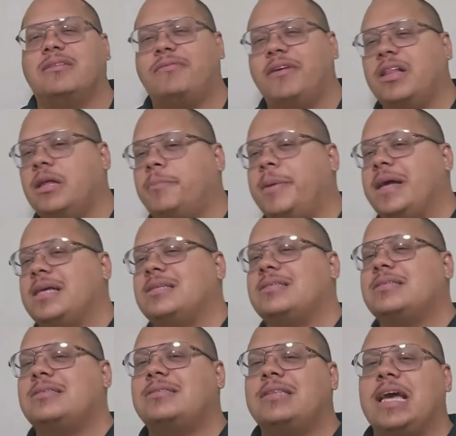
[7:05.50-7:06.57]
Develop a
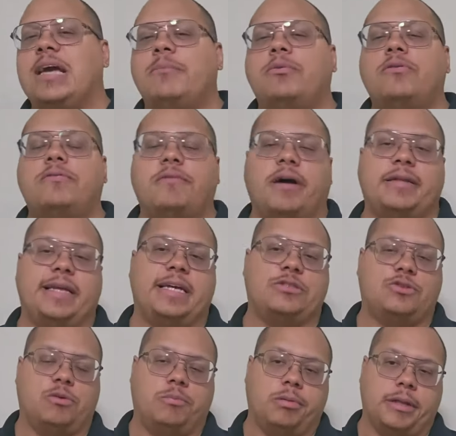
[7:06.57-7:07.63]
stable
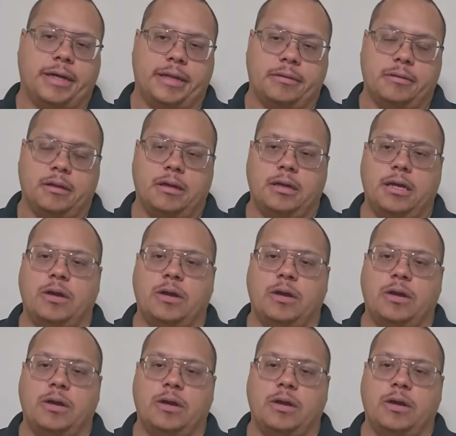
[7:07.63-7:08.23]
financial plan.